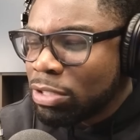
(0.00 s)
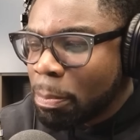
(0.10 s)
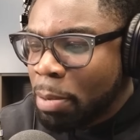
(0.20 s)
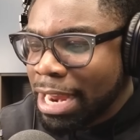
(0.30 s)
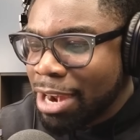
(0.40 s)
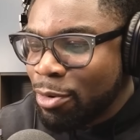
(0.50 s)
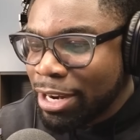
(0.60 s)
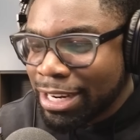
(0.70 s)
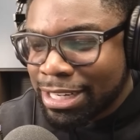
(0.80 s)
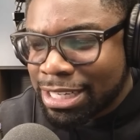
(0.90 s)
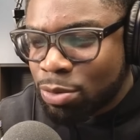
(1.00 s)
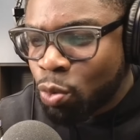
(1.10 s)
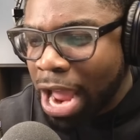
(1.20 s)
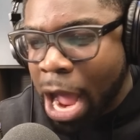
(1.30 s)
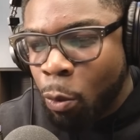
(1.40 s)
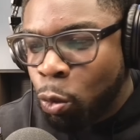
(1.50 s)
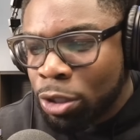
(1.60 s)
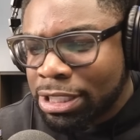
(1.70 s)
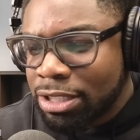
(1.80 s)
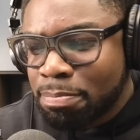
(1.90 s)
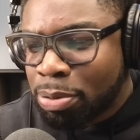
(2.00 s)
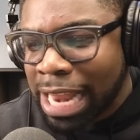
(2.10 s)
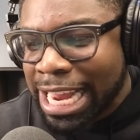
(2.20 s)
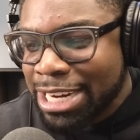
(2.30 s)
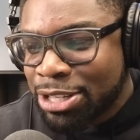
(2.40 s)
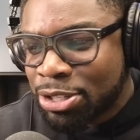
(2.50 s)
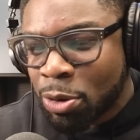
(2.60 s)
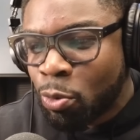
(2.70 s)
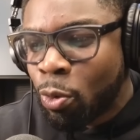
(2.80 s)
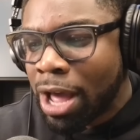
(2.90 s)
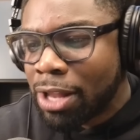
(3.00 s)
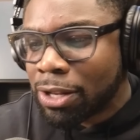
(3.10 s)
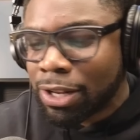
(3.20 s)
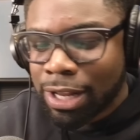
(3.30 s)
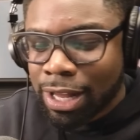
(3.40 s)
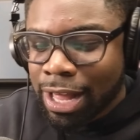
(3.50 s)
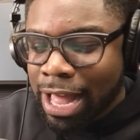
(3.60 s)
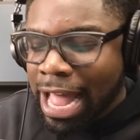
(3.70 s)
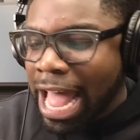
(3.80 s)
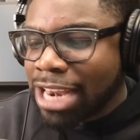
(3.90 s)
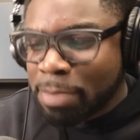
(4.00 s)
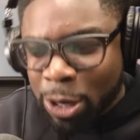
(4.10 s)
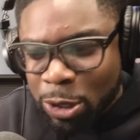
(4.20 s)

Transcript: there was a period where I wasn't playing so well, and